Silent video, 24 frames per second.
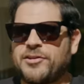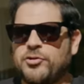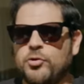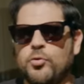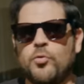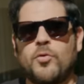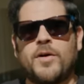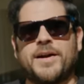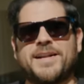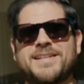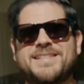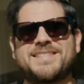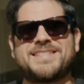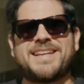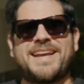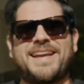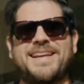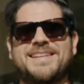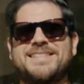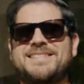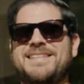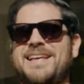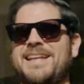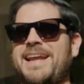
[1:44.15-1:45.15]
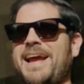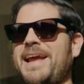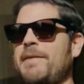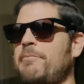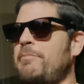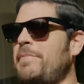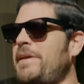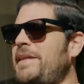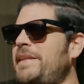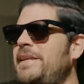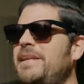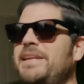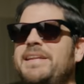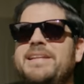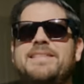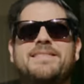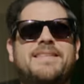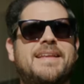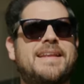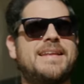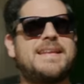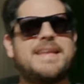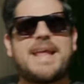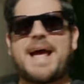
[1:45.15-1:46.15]
I do want to say is that I immediately
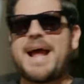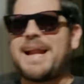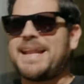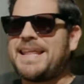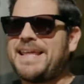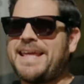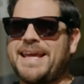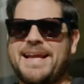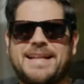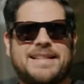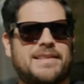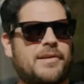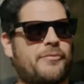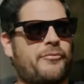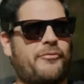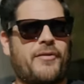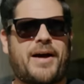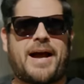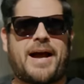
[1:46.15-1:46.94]
did not get the